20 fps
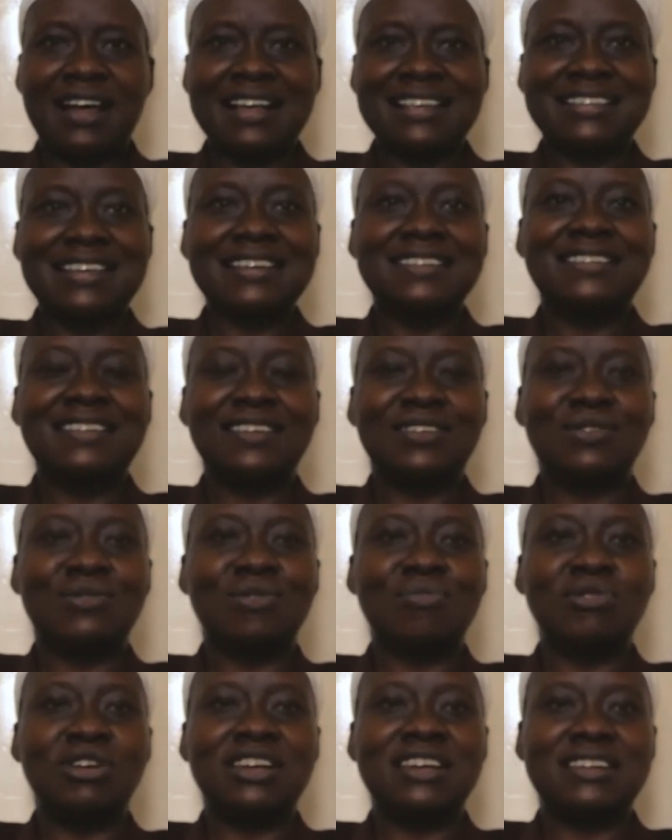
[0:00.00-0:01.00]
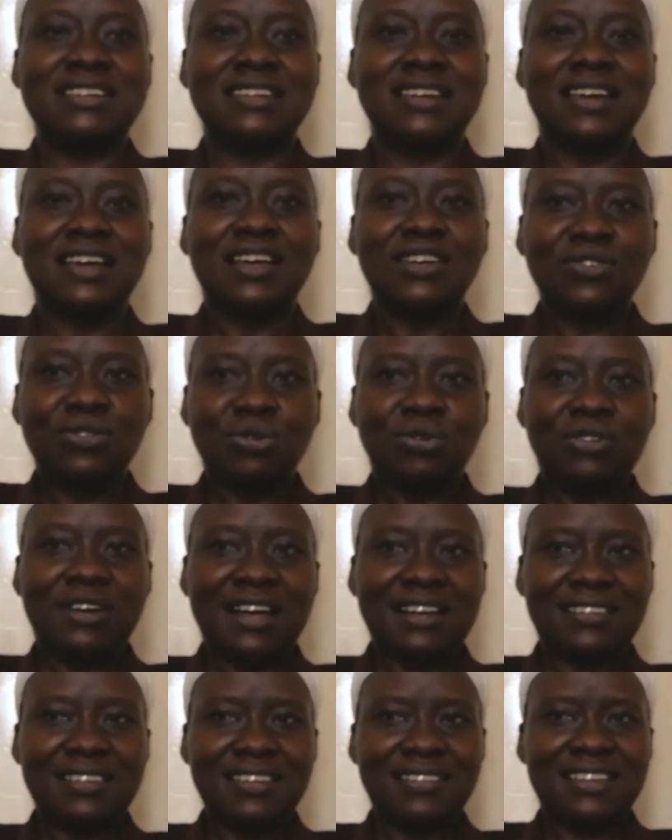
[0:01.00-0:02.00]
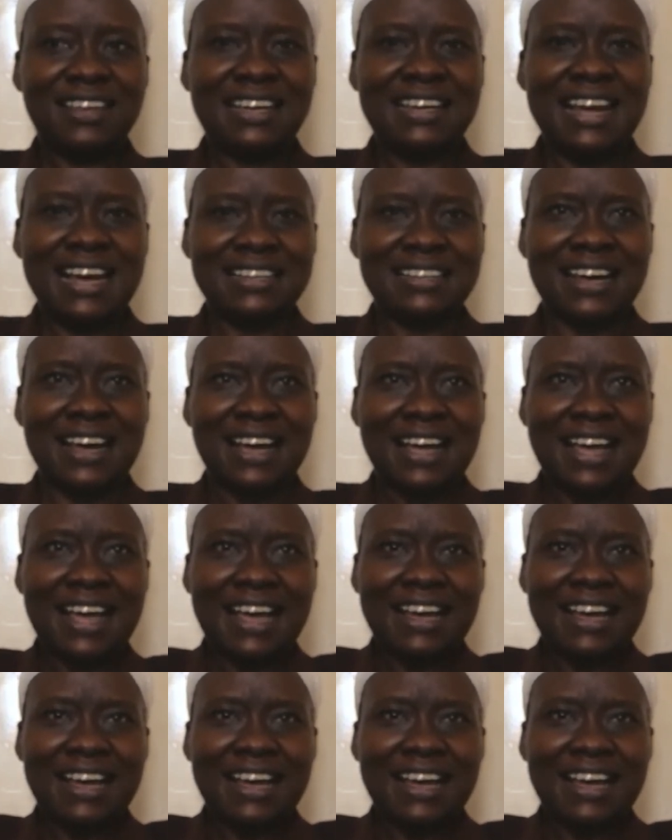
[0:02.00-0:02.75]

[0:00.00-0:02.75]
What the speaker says: assess this community. So we are assessing data.